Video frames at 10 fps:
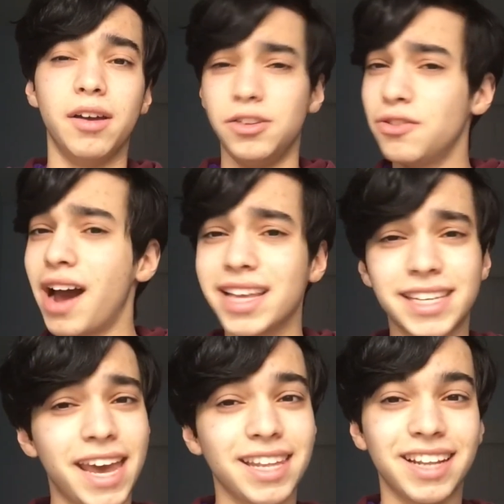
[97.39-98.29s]
you guys
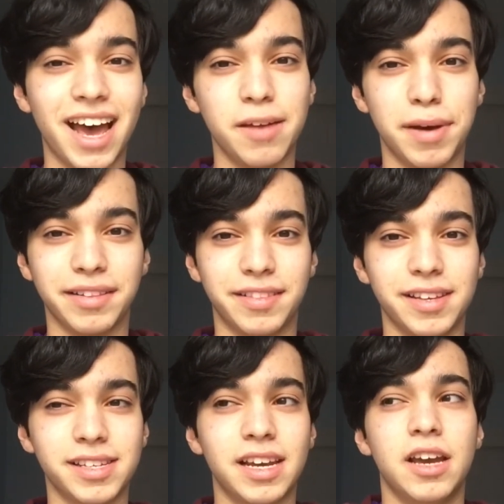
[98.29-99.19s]
can't lie about
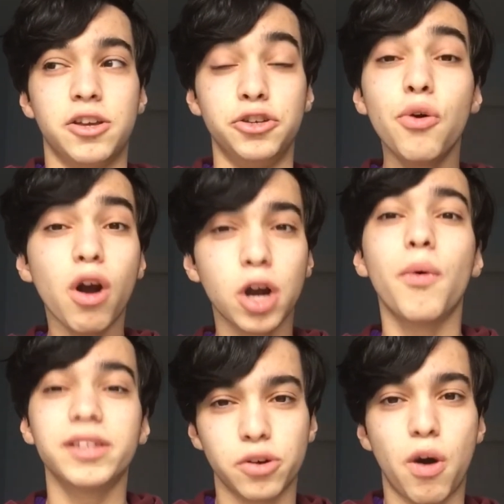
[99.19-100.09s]
this. You are
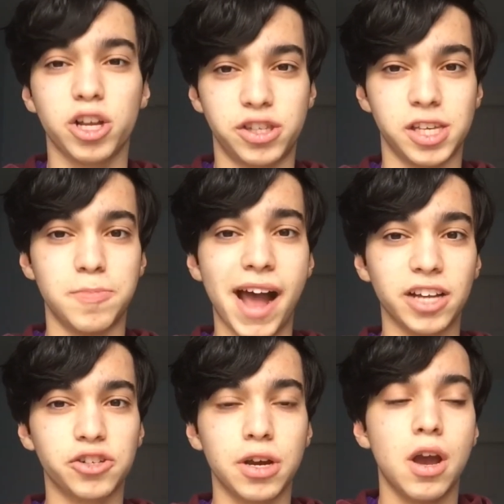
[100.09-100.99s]
going to watch this match.